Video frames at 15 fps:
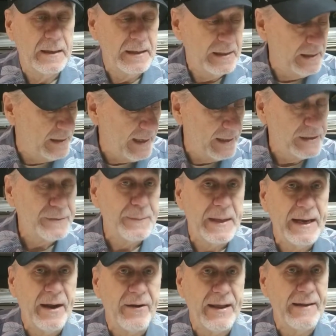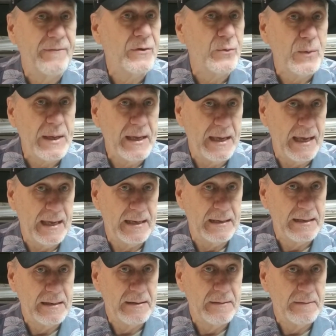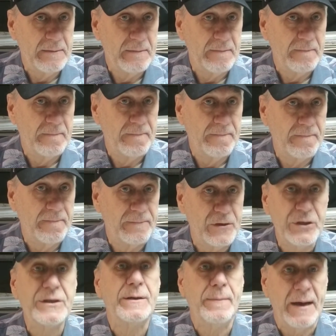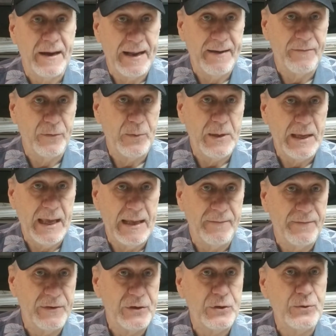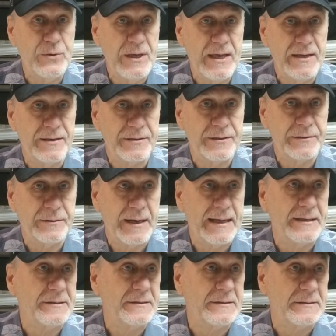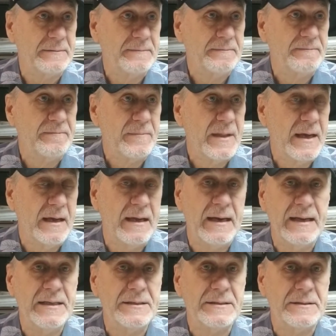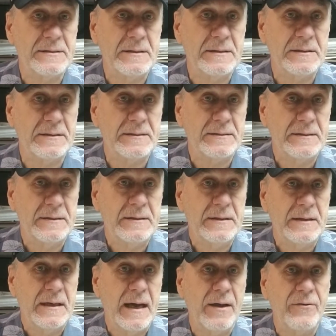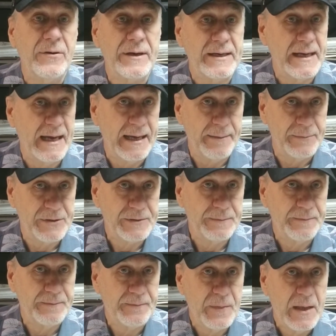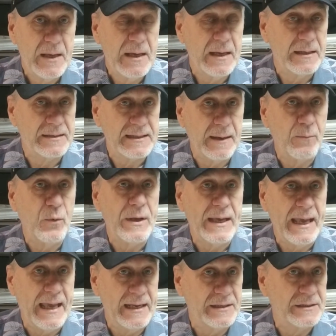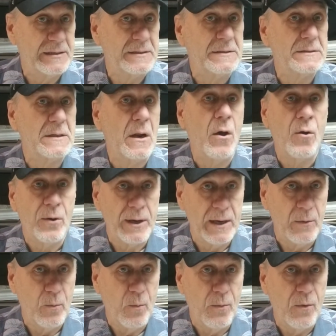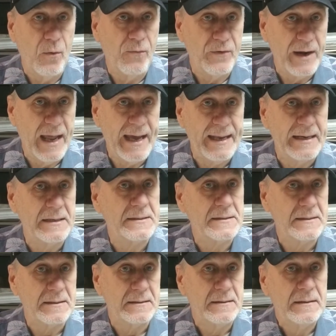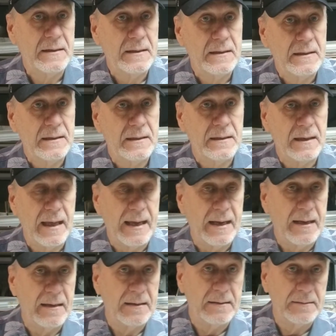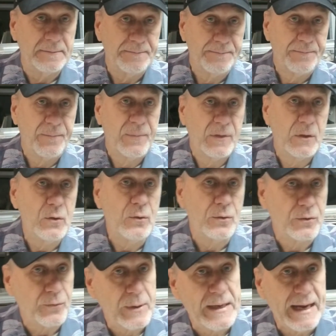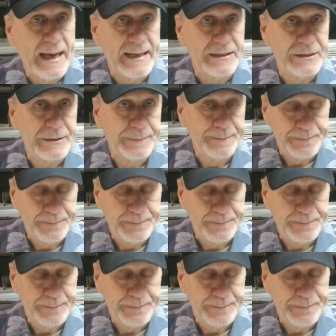Now, it's been out every weekend, just about every weekend for 2 years, so that's at least 100 times. And some weekends it's longer than overnight. It's like 2 or 3 nights.